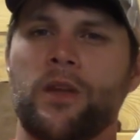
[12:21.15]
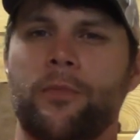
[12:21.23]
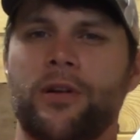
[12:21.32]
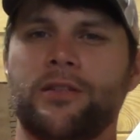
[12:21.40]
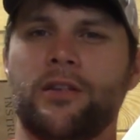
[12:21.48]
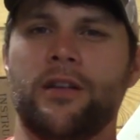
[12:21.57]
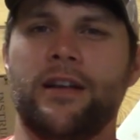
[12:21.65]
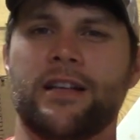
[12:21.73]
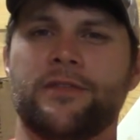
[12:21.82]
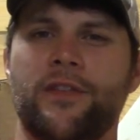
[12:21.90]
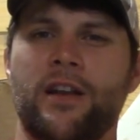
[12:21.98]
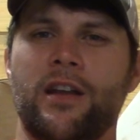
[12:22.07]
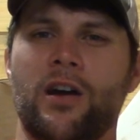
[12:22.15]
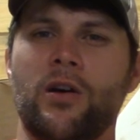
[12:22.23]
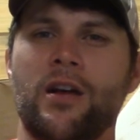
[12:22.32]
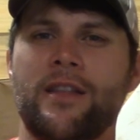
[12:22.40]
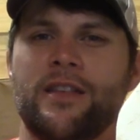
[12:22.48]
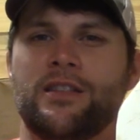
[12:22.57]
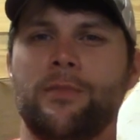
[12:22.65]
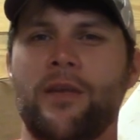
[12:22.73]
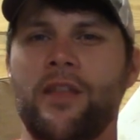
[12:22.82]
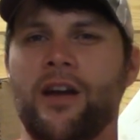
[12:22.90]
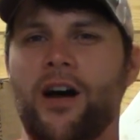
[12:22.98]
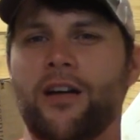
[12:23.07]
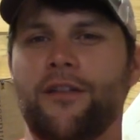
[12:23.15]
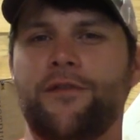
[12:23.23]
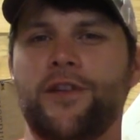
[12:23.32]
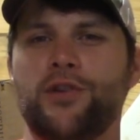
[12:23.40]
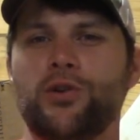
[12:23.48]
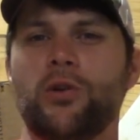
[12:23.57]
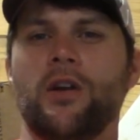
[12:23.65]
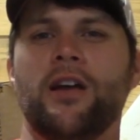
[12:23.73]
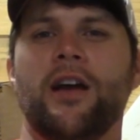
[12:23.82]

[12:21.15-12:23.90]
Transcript: But until the next video, this has been the unofficial